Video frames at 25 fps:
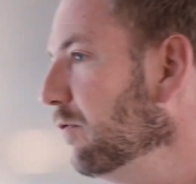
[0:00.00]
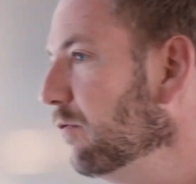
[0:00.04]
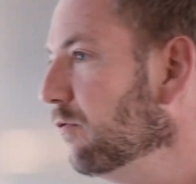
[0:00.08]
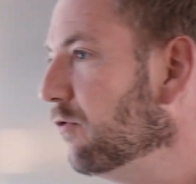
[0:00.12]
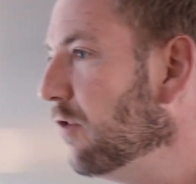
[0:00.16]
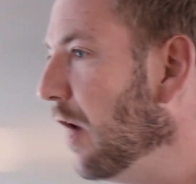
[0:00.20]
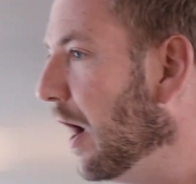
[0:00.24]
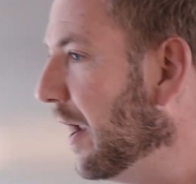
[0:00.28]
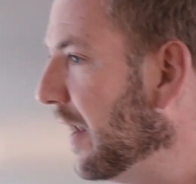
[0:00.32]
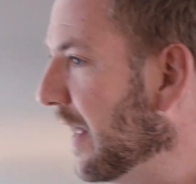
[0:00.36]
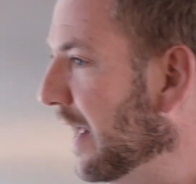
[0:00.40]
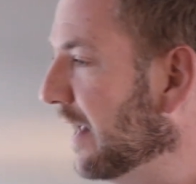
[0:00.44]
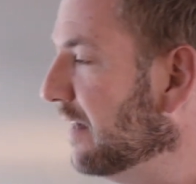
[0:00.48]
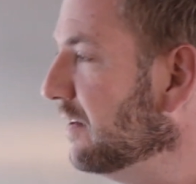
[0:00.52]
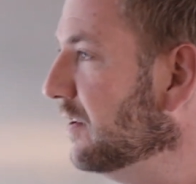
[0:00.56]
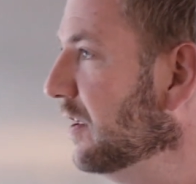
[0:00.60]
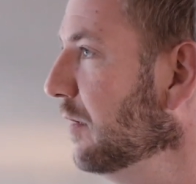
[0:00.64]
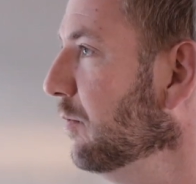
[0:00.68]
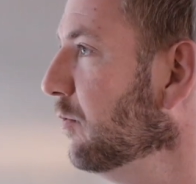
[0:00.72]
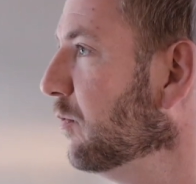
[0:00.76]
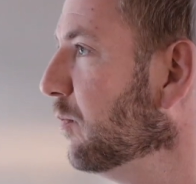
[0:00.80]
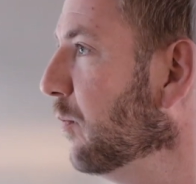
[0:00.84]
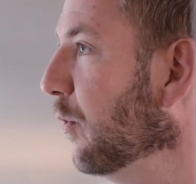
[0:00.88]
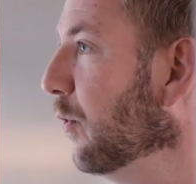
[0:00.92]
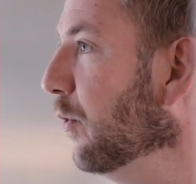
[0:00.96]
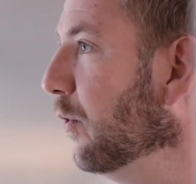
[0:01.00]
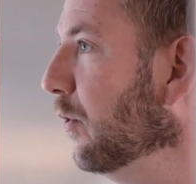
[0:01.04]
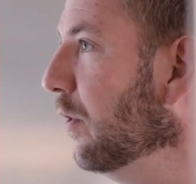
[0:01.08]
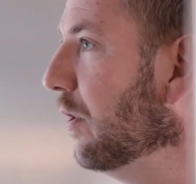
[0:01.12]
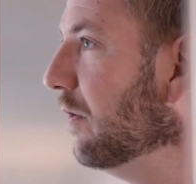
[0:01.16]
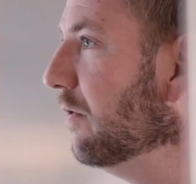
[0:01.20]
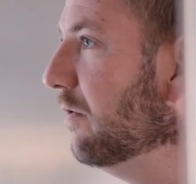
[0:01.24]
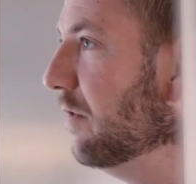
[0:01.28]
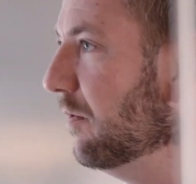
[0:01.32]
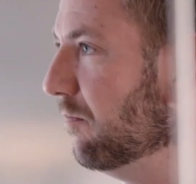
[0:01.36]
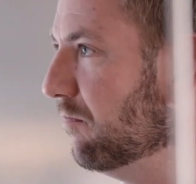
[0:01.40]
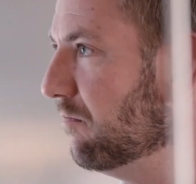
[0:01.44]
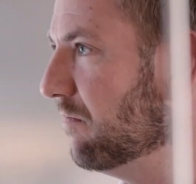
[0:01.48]
it's based
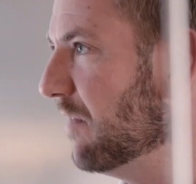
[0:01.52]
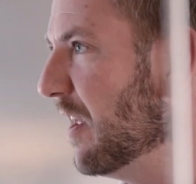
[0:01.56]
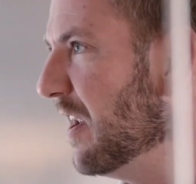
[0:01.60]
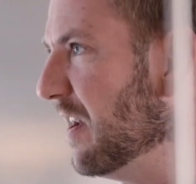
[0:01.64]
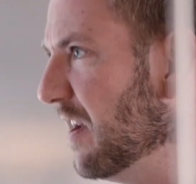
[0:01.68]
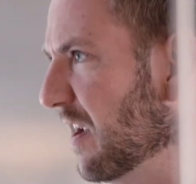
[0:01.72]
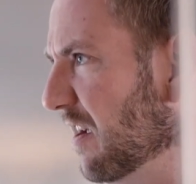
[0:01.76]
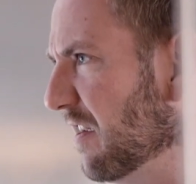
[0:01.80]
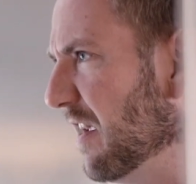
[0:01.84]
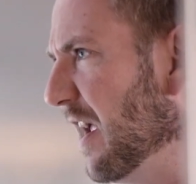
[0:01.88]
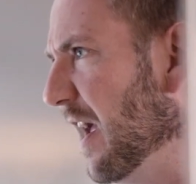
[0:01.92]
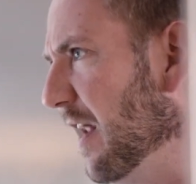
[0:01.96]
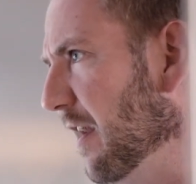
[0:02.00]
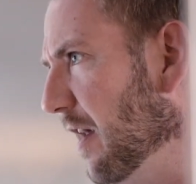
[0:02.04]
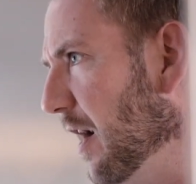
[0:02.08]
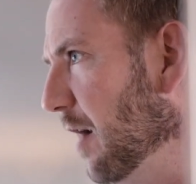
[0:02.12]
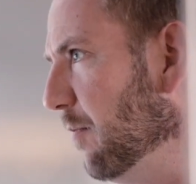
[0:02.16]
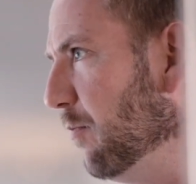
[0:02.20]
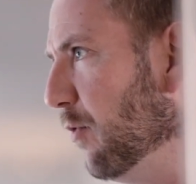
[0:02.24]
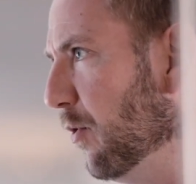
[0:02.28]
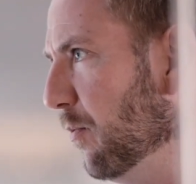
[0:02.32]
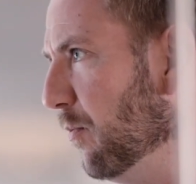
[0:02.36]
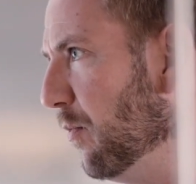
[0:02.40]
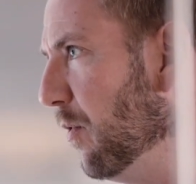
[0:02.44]
on evidence,